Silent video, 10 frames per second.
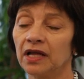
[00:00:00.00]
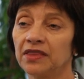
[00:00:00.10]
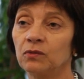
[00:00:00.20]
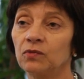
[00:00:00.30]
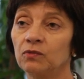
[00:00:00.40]
I
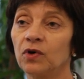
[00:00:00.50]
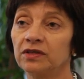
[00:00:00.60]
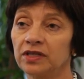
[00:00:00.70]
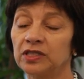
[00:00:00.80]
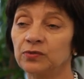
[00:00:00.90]
think one
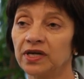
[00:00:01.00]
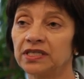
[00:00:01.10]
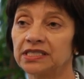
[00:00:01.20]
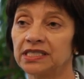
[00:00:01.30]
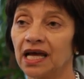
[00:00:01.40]
of the things we
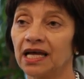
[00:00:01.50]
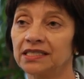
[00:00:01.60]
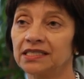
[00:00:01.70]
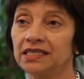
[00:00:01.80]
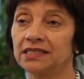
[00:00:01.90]

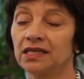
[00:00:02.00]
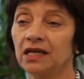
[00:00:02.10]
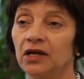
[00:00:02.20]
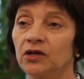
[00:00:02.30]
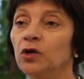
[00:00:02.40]
understand is
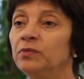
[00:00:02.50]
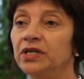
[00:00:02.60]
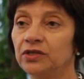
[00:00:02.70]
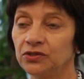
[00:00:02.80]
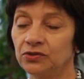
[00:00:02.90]
nobody
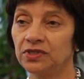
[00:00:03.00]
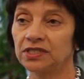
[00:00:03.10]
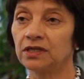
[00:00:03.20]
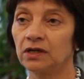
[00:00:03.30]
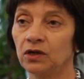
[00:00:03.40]
can do
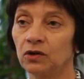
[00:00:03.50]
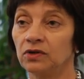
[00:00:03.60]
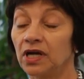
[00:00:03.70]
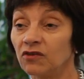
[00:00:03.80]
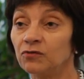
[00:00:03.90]
this alone.
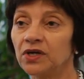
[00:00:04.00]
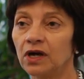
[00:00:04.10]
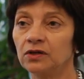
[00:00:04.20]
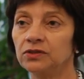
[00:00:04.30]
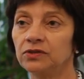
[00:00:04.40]
Government
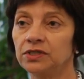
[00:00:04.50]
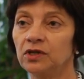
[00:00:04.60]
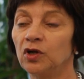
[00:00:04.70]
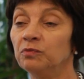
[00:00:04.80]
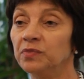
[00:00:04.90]
can't do it
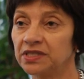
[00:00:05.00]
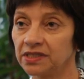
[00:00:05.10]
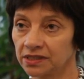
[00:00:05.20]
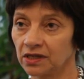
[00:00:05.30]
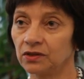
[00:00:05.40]
alone,
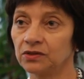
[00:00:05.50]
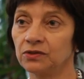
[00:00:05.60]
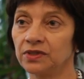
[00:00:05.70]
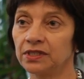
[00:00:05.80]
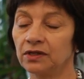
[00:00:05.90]
business can't
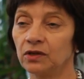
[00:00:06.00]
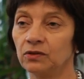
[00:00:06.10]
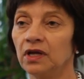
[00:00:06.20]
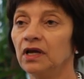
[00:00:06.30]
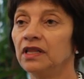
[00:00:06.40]
do it
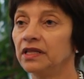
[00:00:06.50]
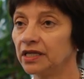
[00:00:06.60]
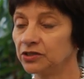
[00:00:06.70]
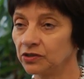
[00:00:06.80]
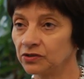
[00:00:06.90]
alone, the
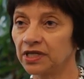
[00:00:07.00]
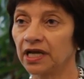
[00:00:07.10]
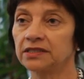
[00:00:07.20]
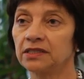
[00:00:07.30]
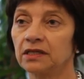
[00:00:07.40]
N G O
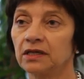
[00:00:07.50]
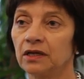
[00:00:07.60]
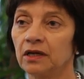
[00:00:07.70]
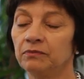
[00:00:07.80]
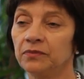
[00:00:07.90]

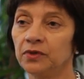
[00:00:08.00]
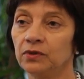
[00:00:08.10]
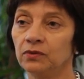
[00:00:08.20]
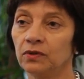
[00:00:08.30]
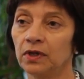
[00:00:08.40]
sector um, you
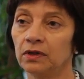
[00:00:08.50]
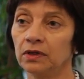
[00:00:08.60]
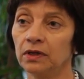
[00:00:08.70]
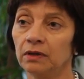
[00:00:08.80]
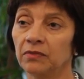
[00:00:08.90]
know,
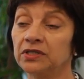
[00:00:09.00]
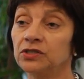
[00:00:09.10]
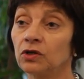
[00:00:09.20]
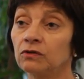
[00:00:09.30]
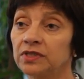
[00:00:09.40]
um, can
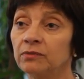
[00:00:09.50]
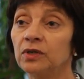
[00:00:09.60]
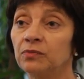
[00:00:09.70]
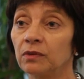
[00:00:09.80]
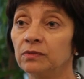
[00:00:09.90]
solve some of
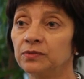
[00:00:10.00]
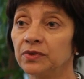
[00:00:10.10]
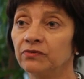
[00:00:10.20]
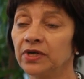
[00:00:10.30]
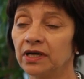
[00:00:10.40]
the problems
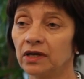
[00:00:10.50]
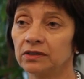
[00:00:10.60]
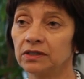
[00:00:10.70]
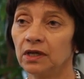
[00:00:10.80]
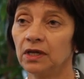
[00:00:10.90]
but really
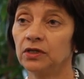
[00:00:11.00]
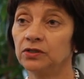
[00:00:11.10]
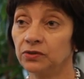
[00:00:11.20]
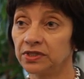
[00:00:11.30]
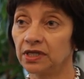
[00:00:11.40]
can't
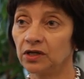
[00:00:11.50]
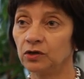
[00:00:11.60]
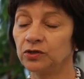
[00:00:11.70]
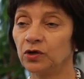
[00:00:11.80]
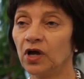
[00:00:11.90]
do it
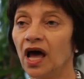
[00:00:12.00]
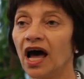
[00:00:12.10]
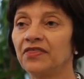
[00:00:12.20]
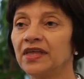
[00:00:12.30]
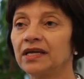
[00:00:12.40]
alone. So
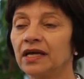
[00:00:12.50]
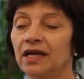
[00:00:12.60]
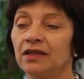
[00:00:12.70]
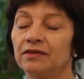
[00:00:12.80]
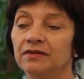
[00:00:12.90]
I think
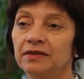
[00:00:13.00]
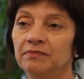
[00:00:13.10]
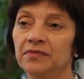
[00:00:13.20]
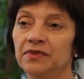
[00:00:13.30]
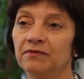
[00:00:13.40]
the,
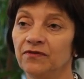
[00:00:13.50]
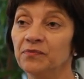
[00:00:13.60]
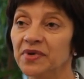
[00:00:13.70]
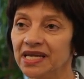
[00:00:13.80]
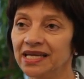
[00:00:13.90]
the, for
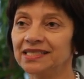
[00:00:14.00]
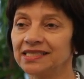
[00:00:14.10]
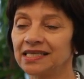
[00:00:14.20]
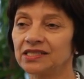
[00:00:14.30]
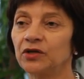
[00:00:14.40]
me,
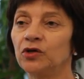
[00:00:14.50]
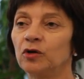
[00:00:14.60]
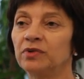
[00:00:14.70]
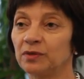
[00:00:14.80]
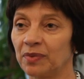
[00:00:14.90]
C S R
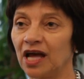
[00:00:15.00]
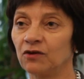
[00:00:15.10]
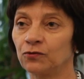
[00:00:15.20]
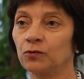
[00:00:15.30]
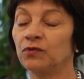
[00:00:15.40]
Europe is a
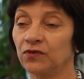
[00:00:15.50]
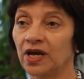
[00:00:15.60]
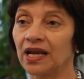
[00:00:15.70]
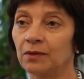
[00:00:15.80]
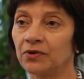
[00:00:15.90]
platform for
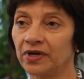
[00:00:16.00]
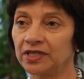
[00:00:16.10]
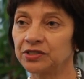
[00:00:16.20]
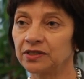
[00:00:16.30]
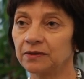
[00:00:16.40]

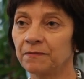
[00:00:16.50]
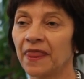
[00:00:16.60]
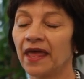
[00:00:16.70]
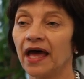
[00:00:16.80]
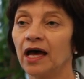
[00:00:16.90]
collaboration,
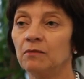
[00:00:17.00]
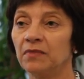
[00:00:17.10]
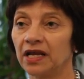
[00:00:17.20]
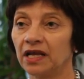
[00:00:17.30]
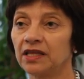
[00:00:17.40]

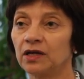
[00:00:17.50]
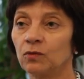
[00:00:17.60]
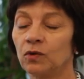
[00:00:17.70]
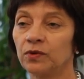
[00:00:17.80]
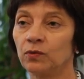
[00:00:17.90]
um, and I think
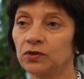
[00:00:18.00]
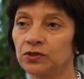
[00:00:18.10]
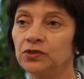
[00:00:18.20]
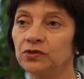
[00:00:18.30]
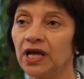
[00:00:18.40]
what we want
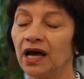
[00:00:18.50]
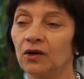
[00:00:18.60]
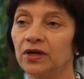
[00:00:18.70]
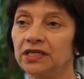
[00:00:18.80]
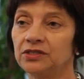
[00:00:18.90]
to do
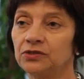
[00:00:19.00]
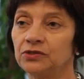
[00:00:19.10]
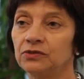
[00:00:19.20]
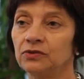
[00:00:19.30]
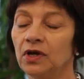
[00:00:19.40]
now is
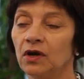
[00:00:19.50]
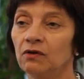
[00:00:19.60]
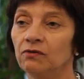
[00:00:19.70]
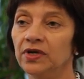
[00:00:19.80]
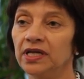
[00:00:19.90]
to
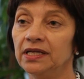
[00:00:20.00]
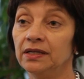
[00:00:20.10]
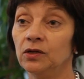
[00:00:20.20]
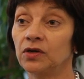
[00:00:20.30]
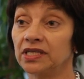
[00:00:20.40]
really
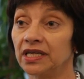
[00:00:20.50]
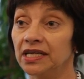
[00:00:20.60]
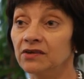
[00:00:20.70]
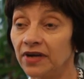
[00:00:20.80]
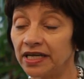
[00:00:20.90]
look at
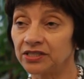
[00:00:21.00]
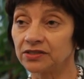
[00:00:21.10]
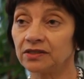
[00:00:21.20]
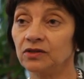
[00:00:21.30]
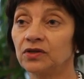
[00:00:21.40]

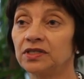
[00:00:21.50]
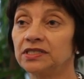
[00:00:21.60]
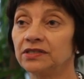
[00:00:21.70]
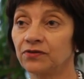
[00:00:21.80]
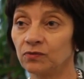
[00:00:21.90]
innovation, look
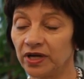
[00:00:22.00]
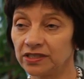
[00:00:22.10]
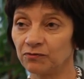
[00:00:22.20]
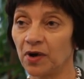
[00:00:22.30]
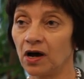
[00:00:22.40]
at different
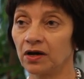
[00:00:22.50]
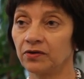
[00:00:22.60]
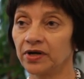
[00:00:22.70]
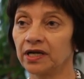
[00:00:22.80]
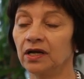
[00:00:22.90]
ways of
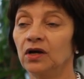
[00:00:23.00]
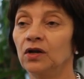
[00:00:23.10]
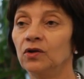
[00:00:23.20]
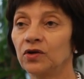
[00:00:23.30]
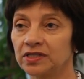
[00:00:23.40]
partnering,
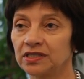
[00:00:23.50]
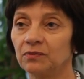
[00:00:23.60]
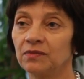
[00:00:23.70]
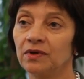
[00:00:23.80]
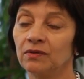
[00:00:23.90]
look at
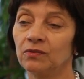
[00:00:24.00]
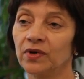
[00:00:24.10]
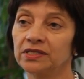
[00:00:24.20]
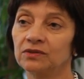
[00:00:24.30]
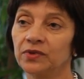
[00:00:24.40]
some uh, the
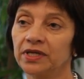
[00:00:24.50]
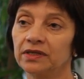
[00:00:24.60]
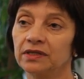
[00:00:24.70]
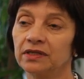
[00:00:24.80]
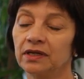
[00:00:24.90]
ways that we
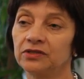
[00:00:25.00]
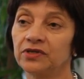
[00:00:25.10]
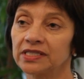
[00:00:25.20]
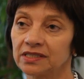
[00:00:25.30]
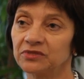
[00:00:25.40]
can
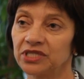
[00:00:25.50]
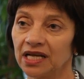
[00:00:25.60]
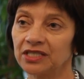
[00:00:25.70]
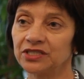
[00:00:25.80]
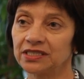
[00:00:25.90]
address some
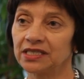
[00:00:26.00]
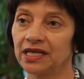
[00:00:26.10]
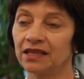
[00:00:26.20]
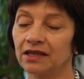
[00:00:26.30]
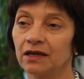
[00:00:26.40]
challenges
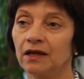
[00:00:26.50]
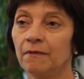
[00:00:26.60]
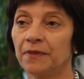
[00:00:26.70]
together,